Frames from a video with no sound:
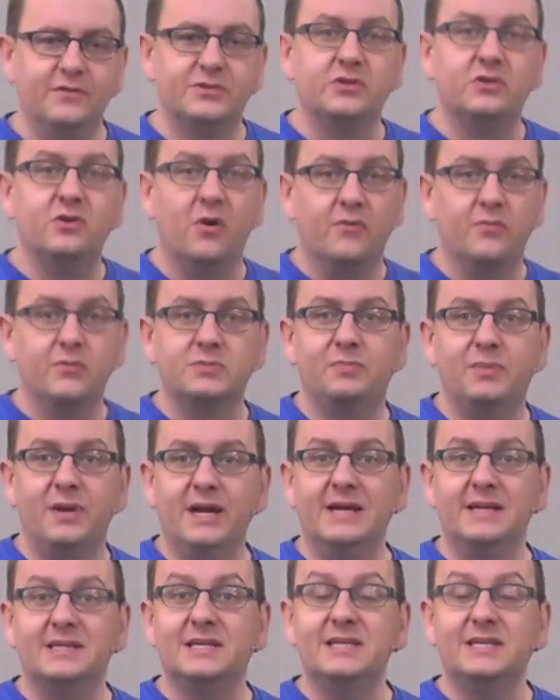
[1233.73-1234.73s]
to God was by
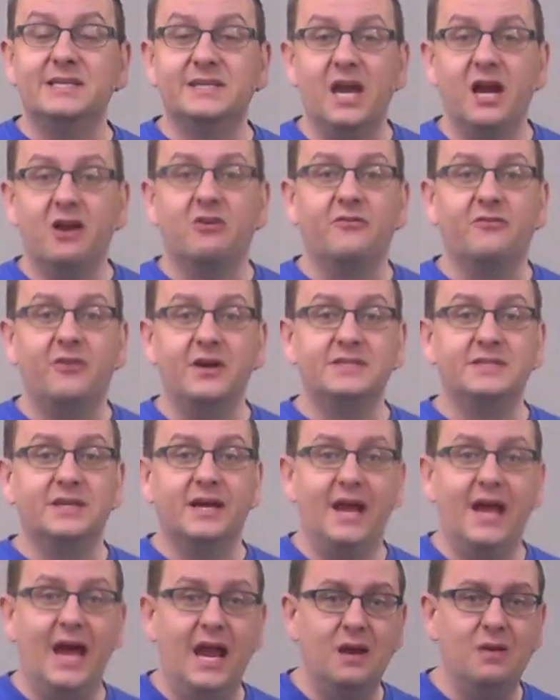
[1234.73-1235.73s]
actually sacrificing
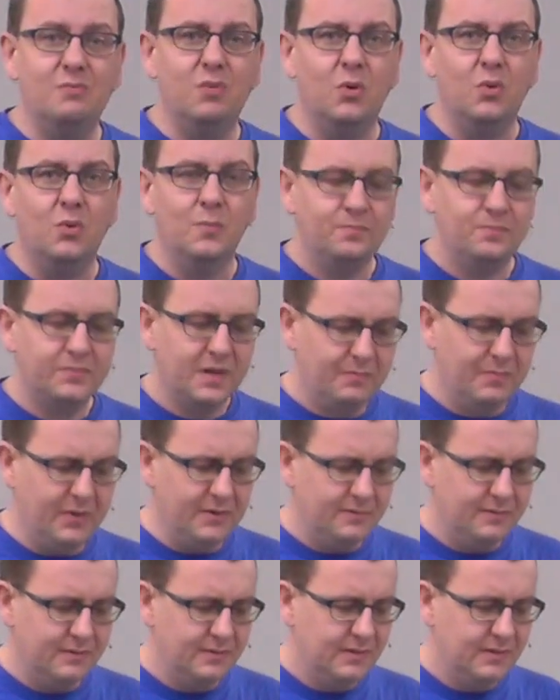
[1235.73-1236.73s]
an animal. But